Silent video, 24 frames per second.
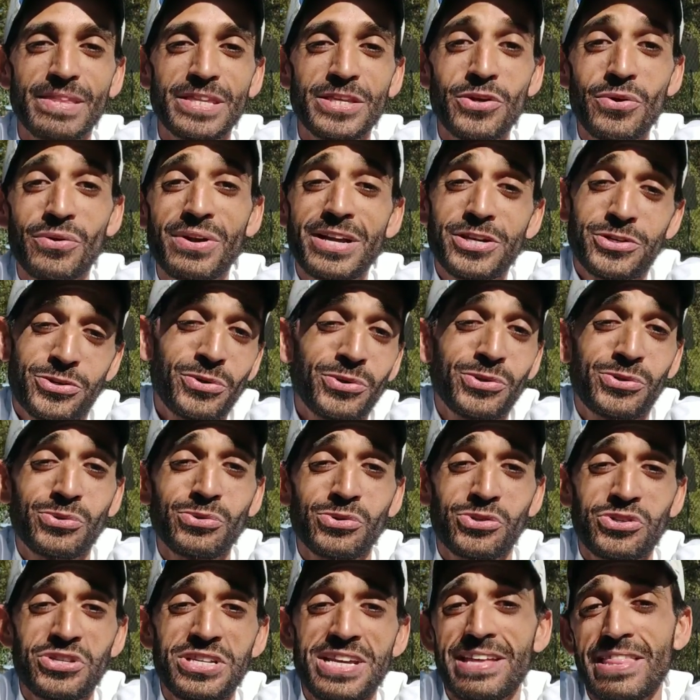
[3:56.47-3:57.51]
You can choose
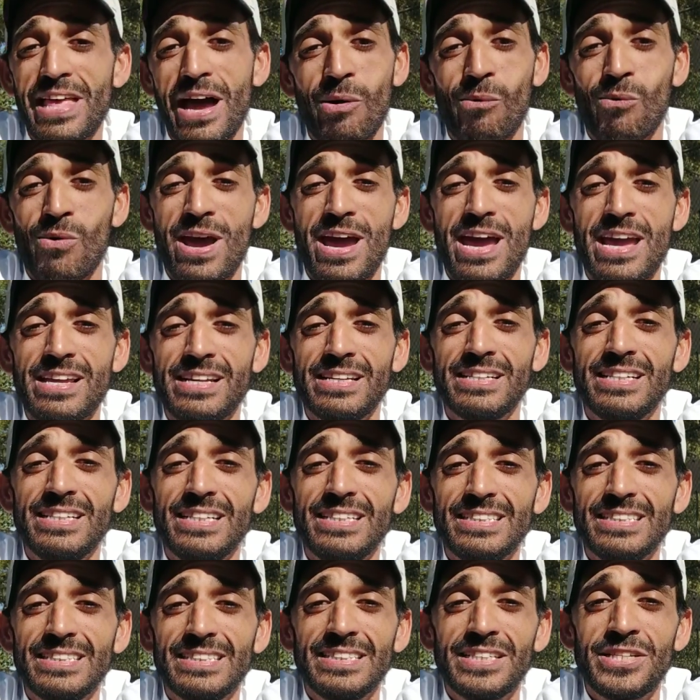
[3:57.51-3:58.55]
to see it that way
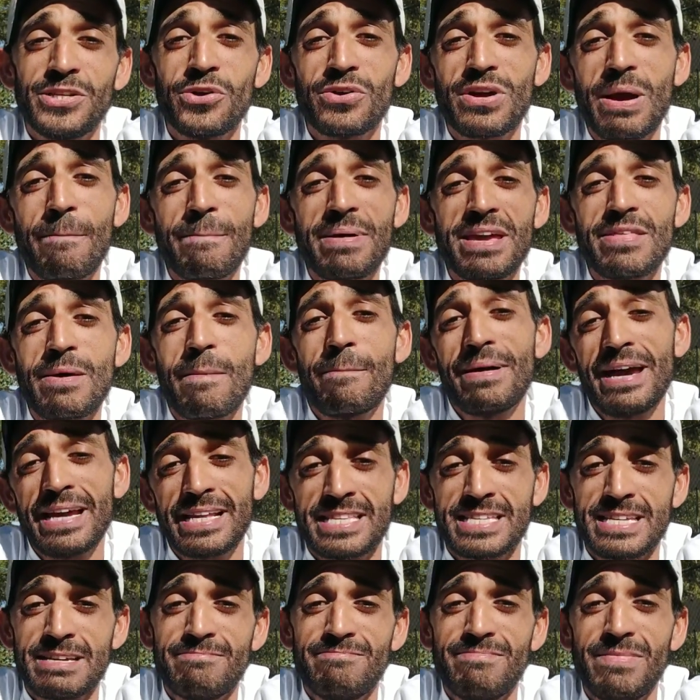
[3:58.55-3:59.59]
you can be the
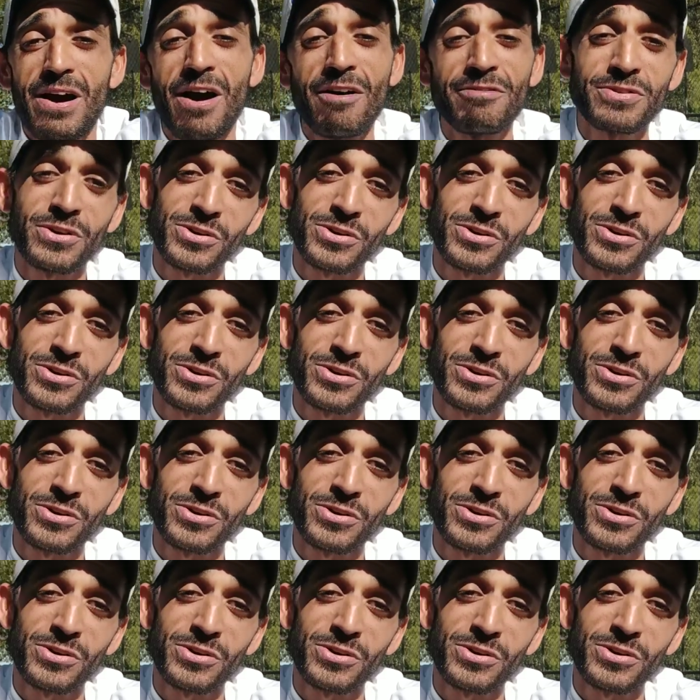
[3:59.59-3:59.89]
victim of